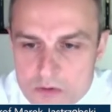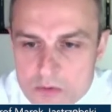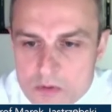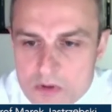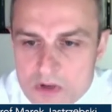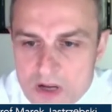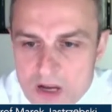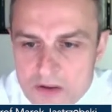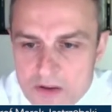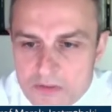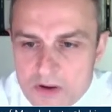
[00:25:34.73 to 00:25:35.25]
you
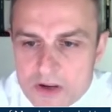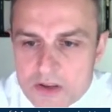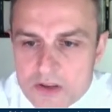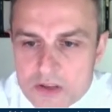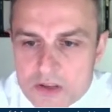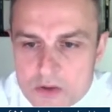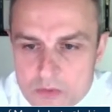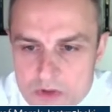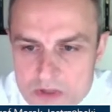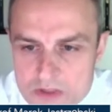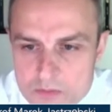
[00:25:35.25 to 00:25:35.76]
will have a
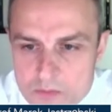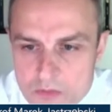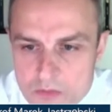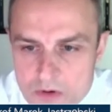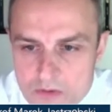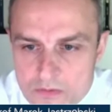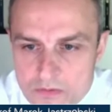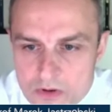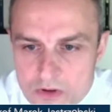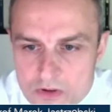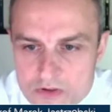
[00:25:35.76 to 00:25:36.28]
QRS
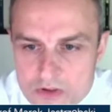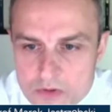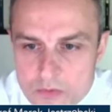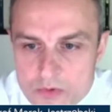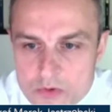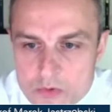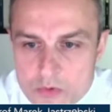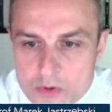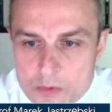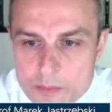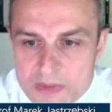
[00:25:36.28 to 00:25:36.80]
morphology
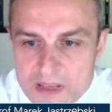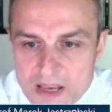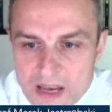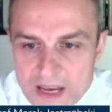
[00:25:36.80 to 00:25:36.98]
which will be